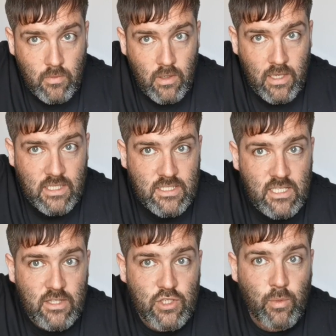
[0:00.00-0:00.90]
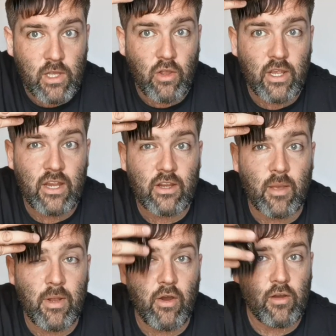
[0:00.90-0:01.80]
Now I can see there's quite a lot of hair
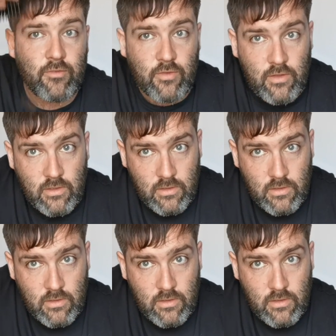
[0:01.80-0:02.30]
coming off.